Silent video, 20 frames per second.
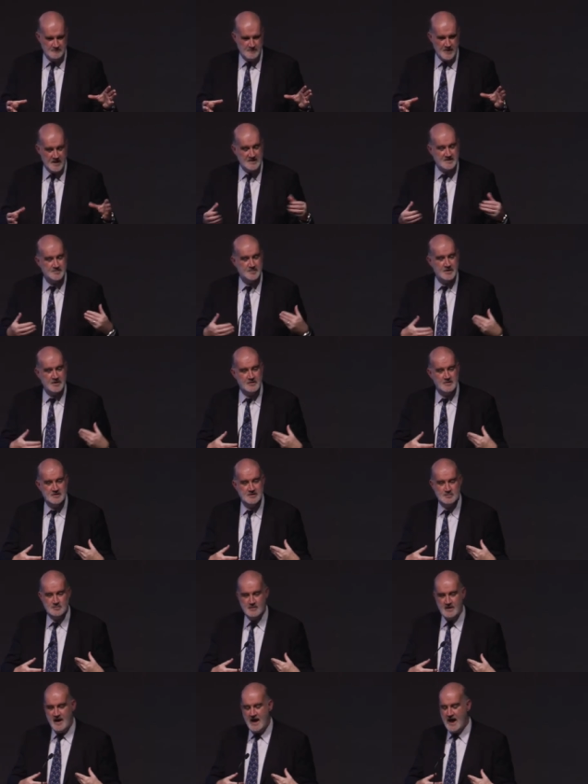It's
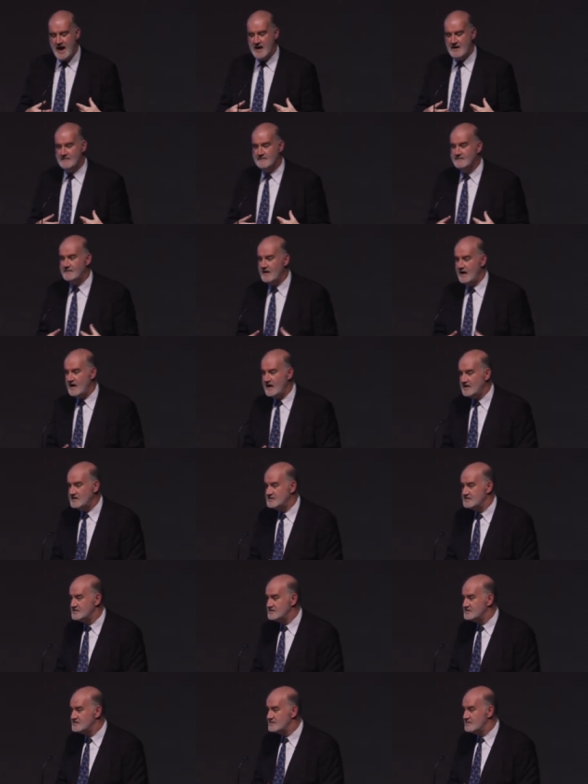because we have
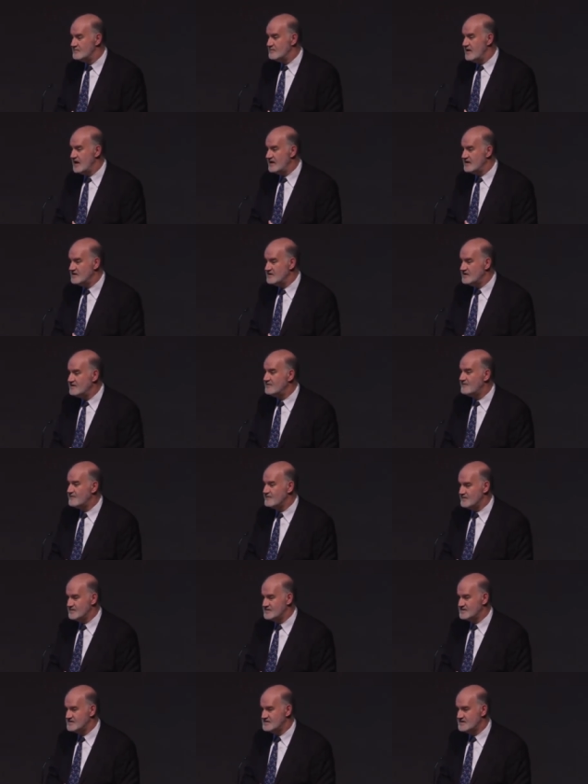agents that make a
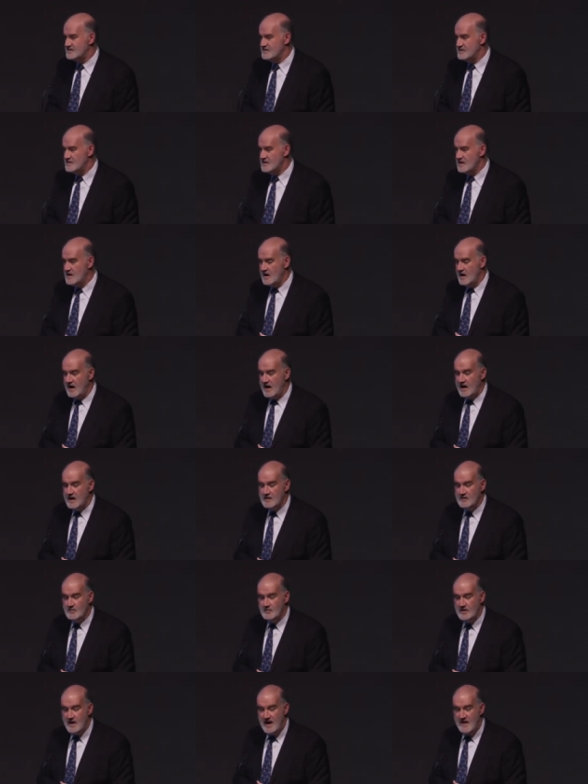difference.
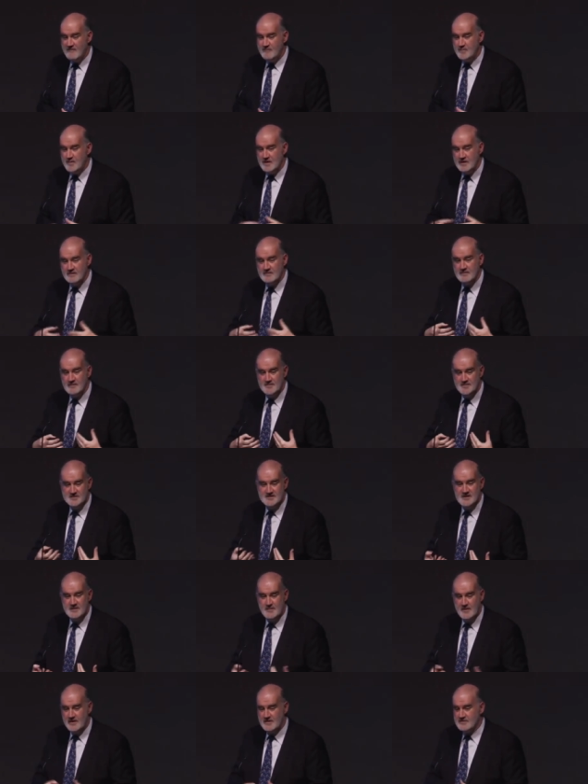And we have been doing
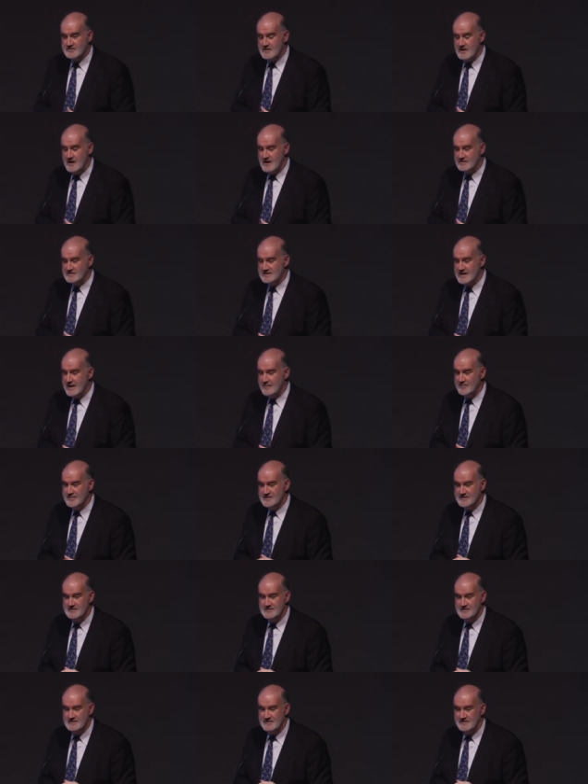placebo trials up
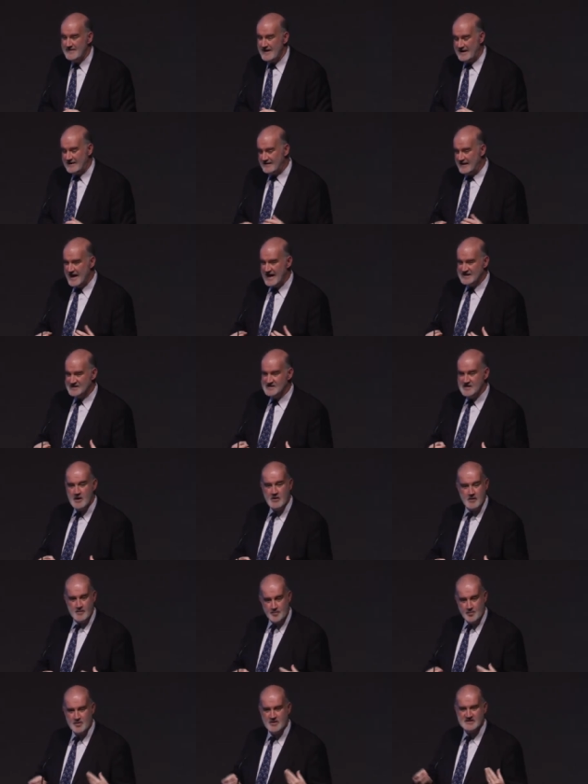until, in fact, last year
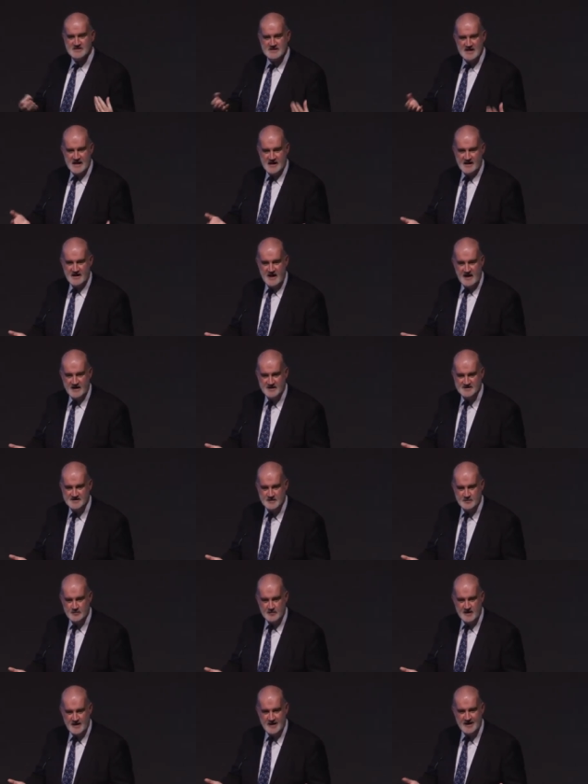in prostate cancer,
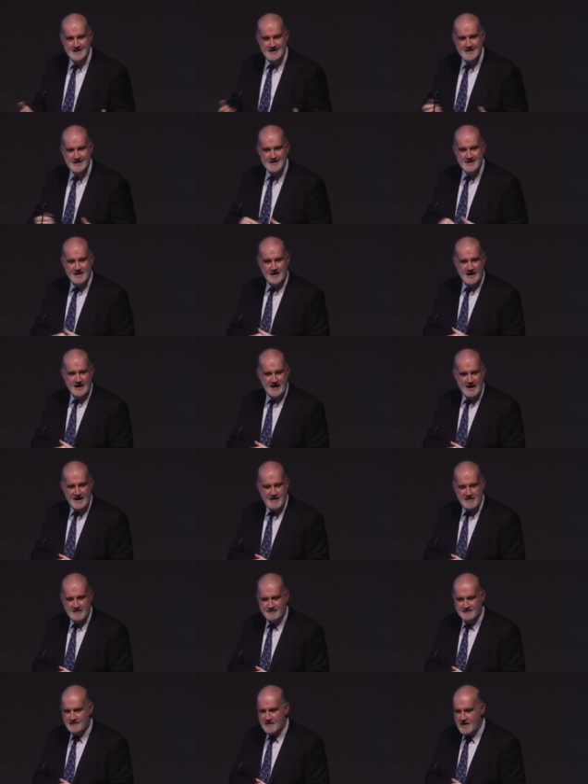where I now
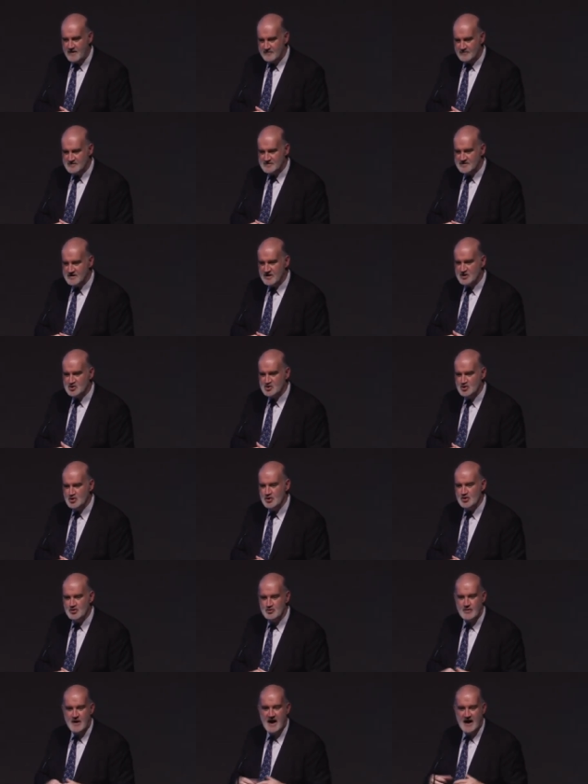have five or six
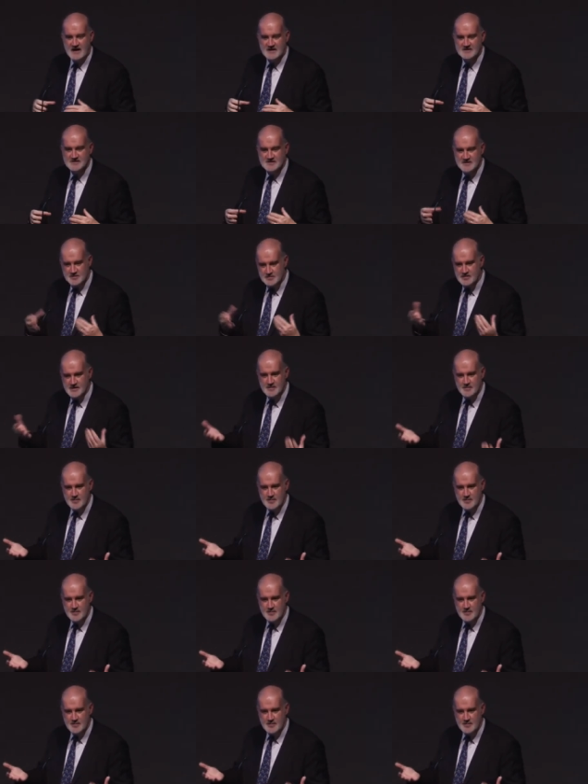new drugs to treat